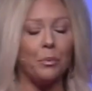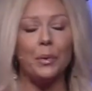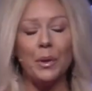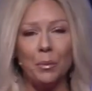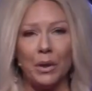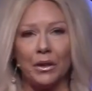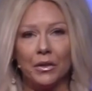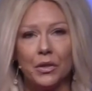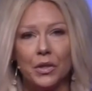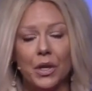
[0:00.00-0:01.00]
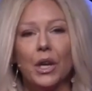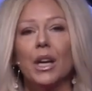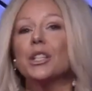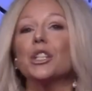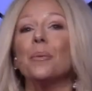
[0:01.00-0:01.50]
simply means
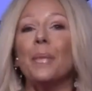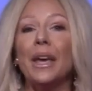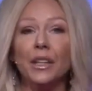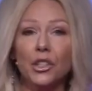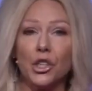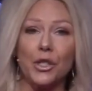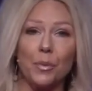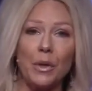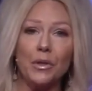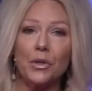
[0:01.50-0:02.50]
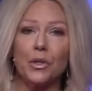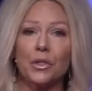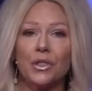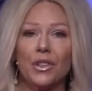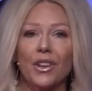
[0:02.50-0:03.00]
to make adjustments